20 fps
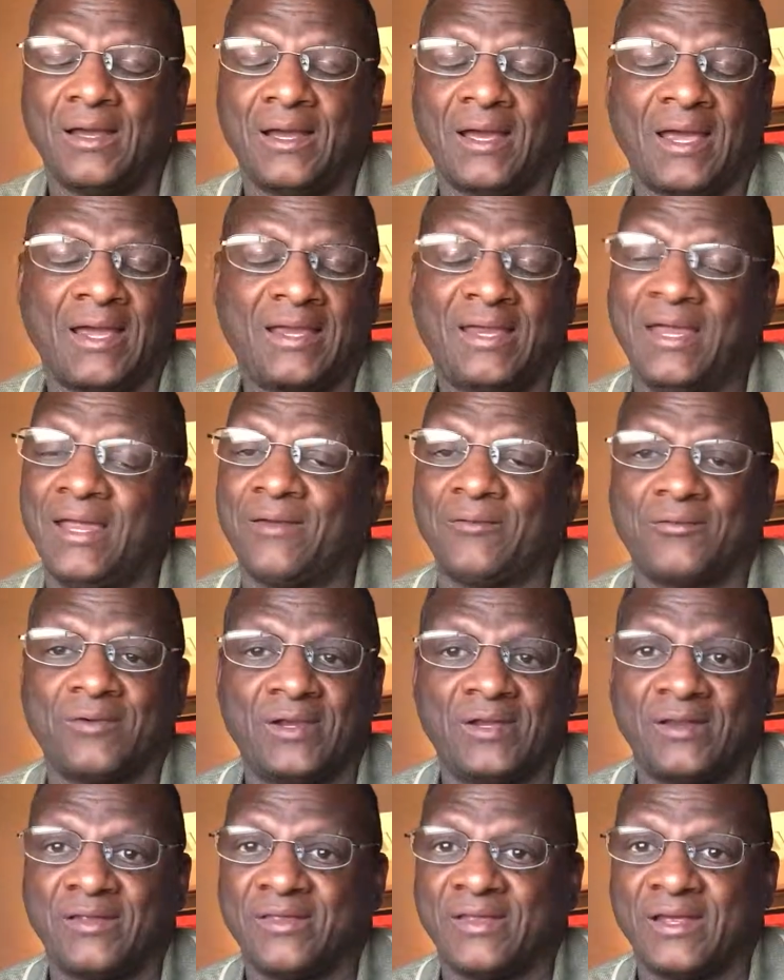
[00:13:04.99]
I can't
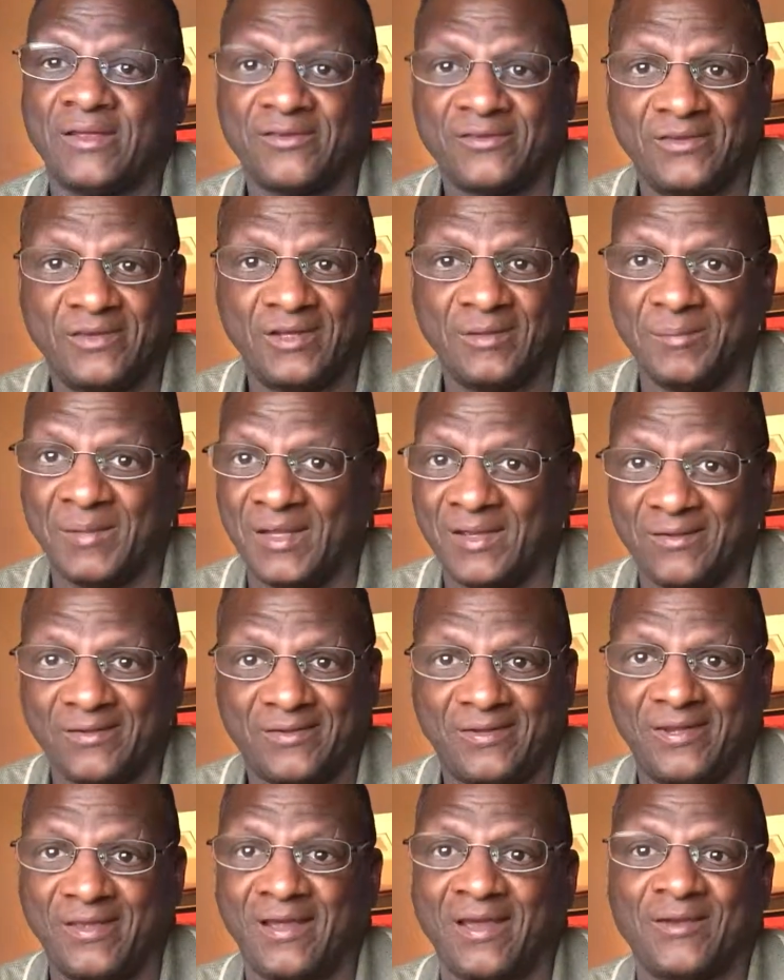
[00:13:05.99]
read 1,000
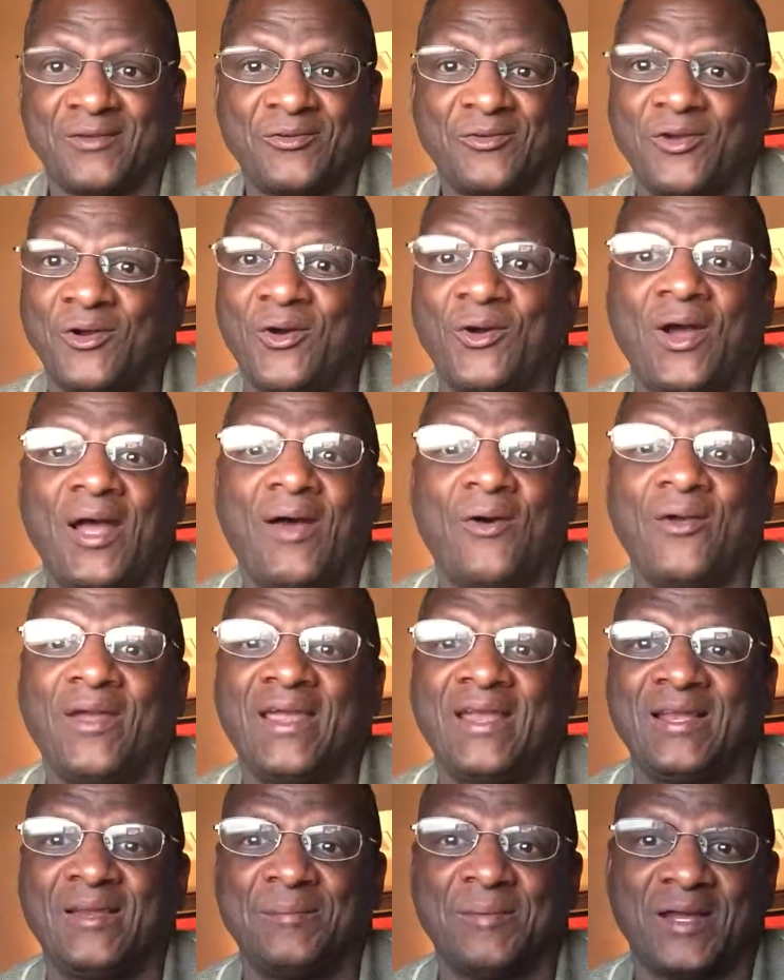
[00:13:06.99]
emails. I don't know how
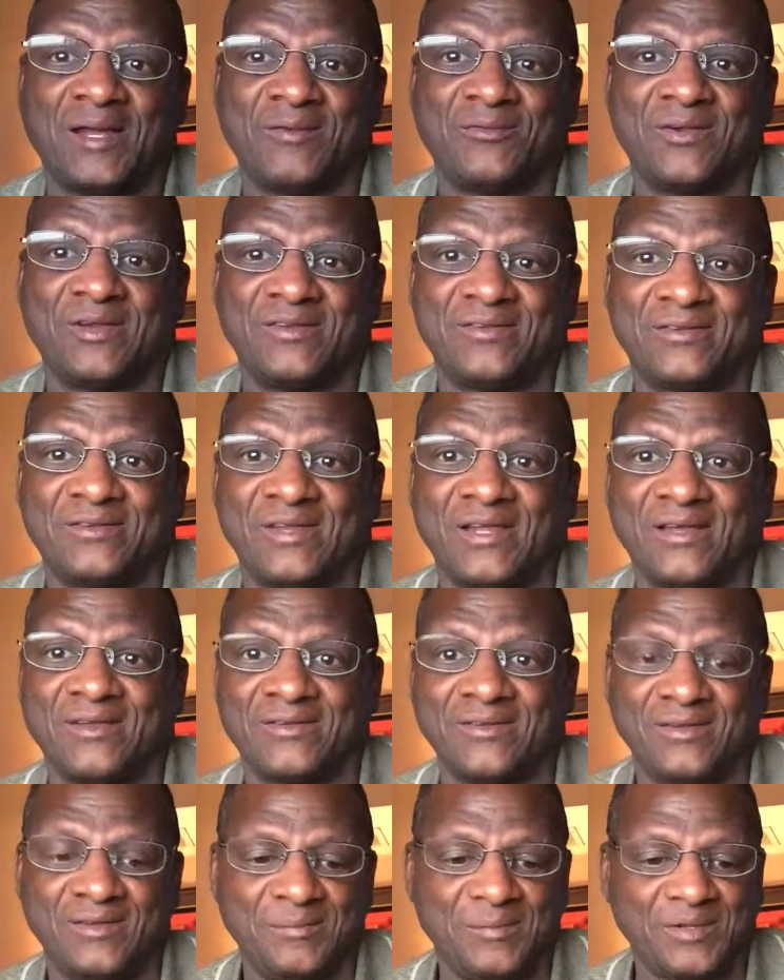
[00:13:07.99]
anybody reads
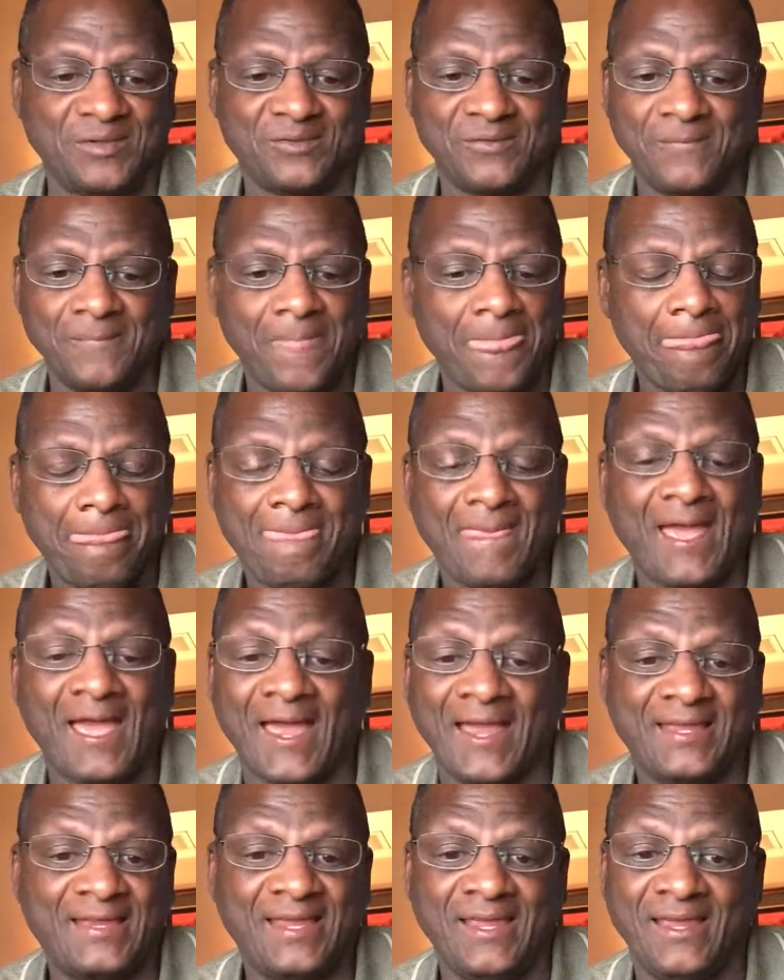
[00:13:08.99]
1,000 emails.
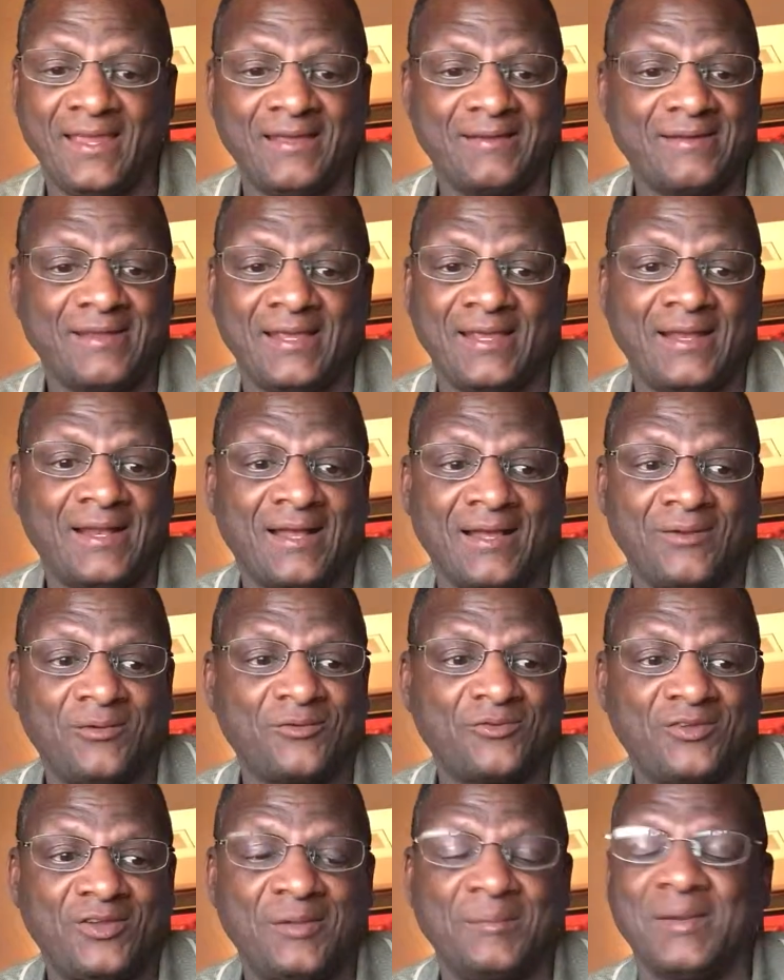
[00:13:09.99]
I can't, and I
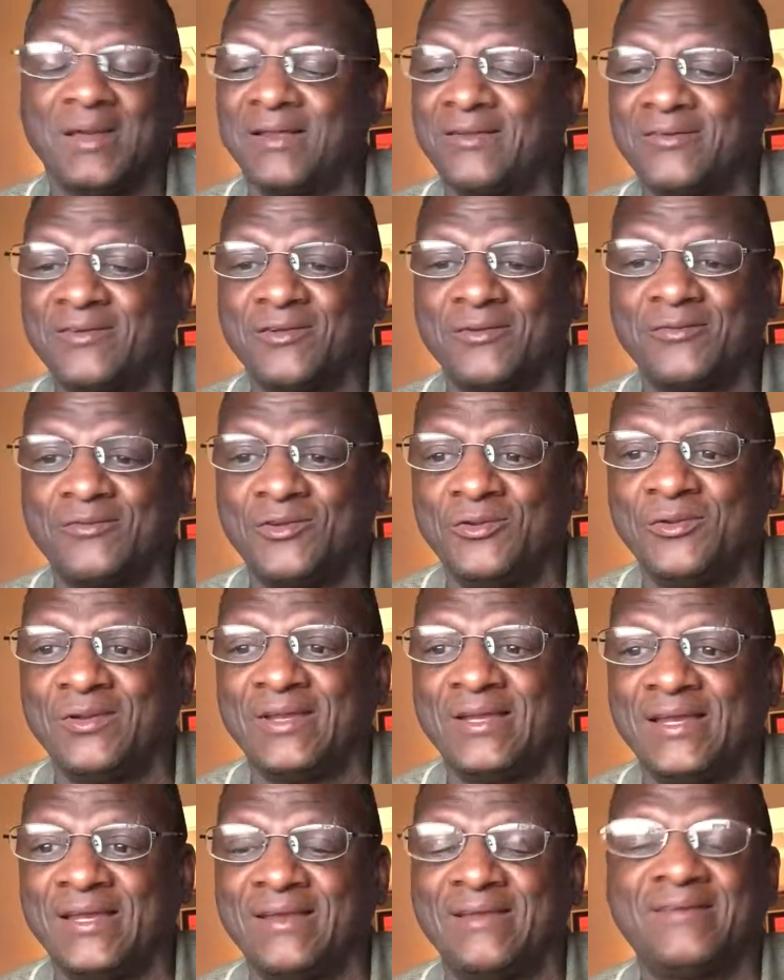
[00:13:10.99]
don't see myself doing
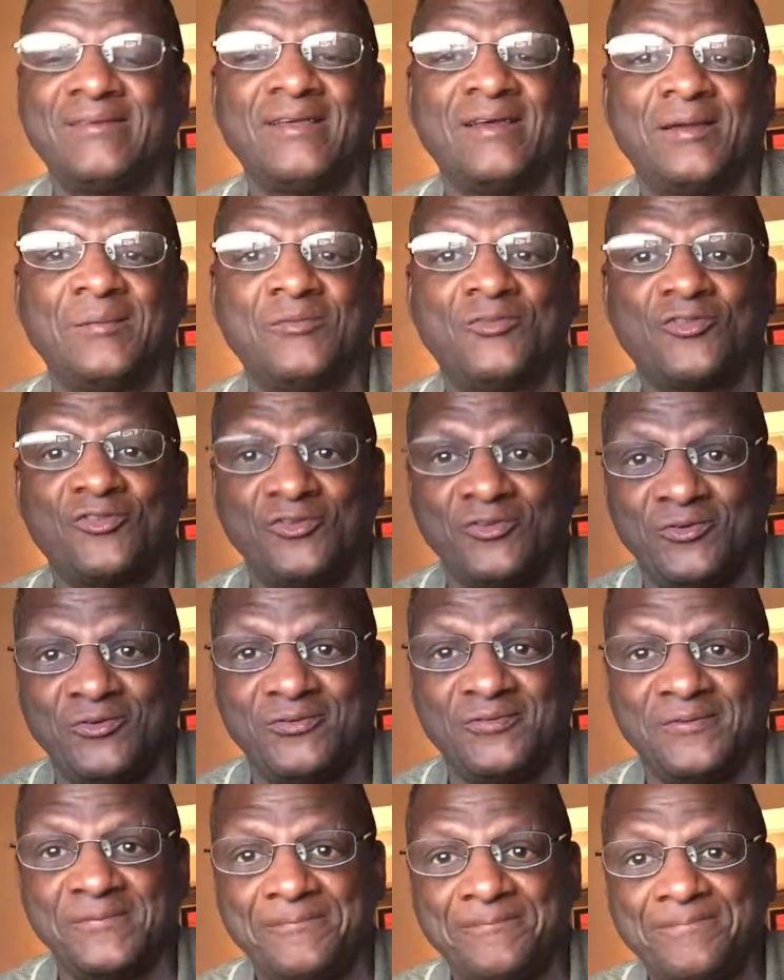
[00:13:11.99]
it anytime
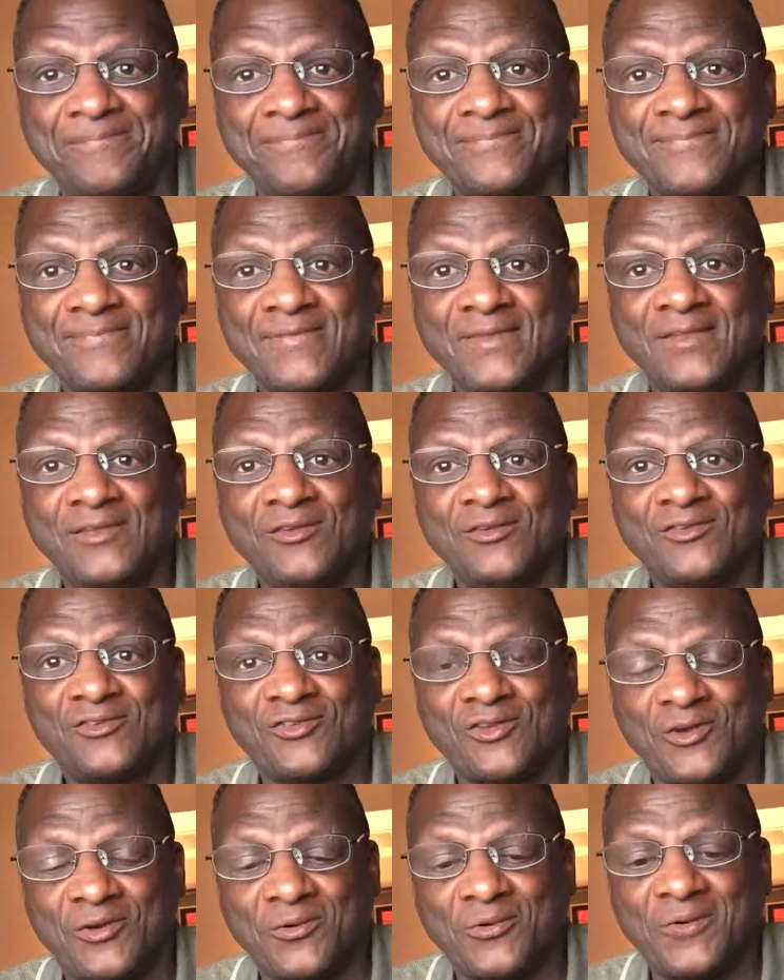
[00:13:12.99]
soon.
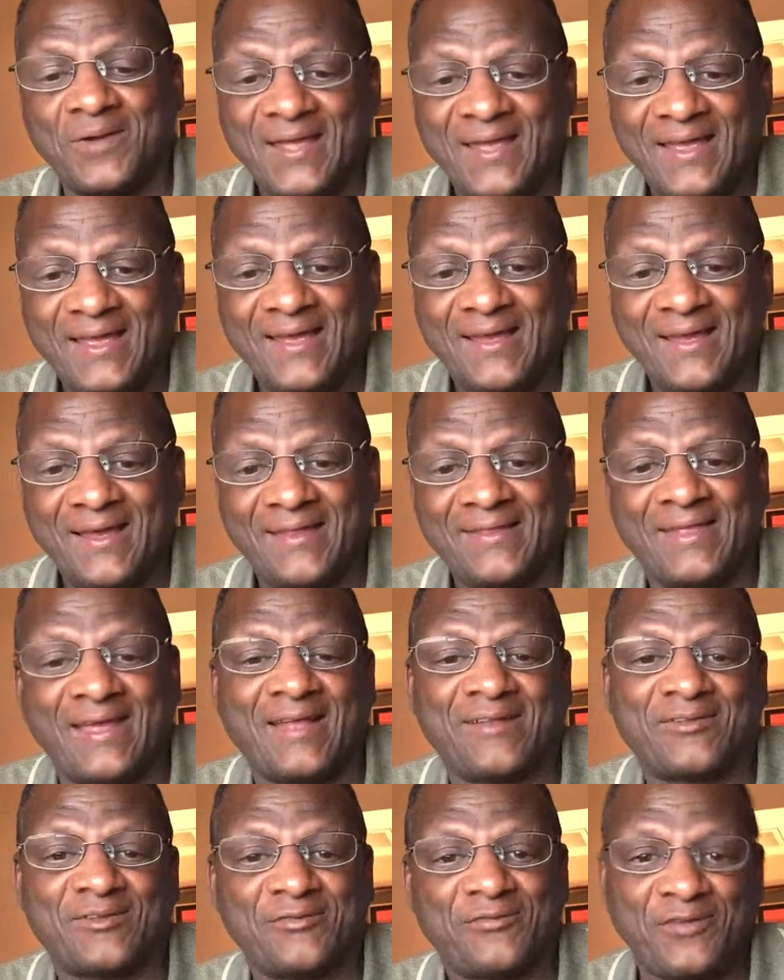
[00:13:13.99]
So
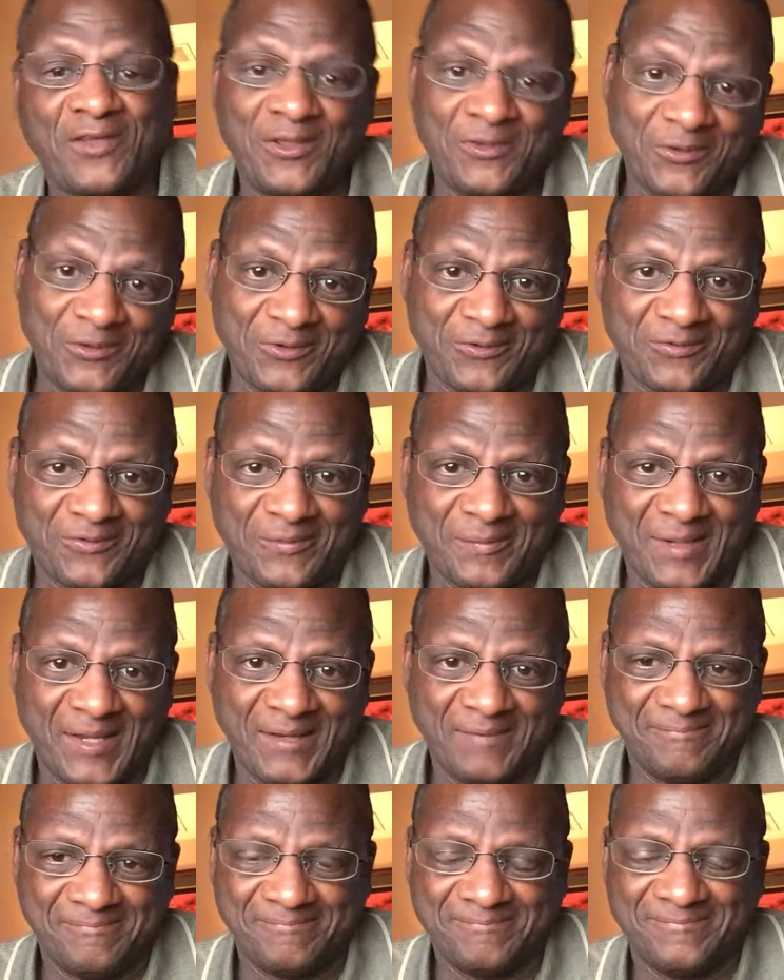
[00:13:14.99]
that's a failure for me.